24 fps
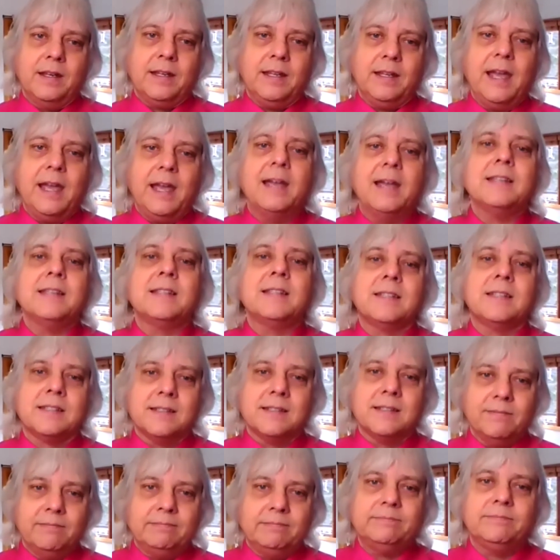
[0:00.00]

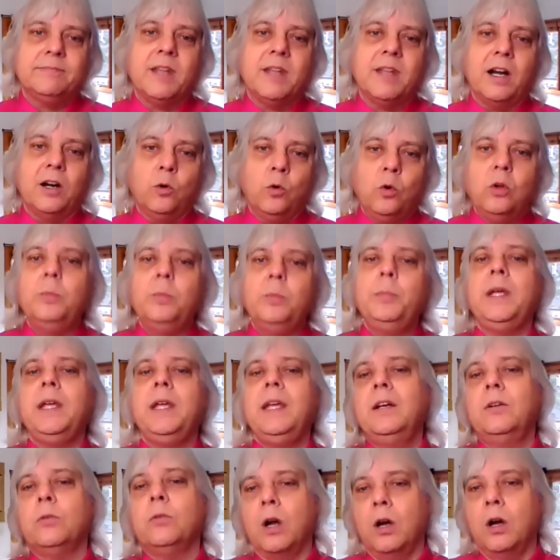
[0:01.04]
Yes, there will be
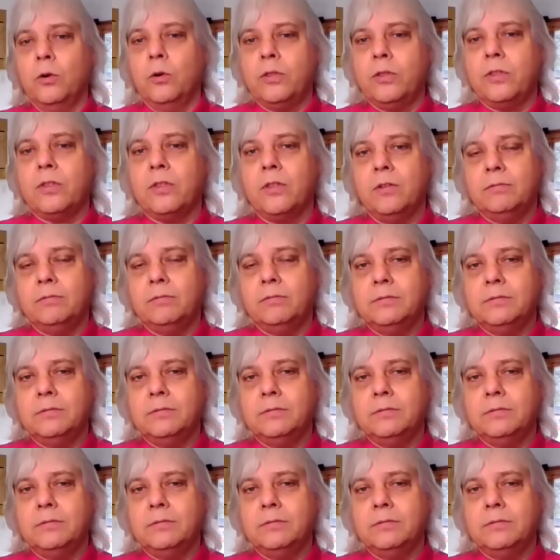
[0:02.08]
growth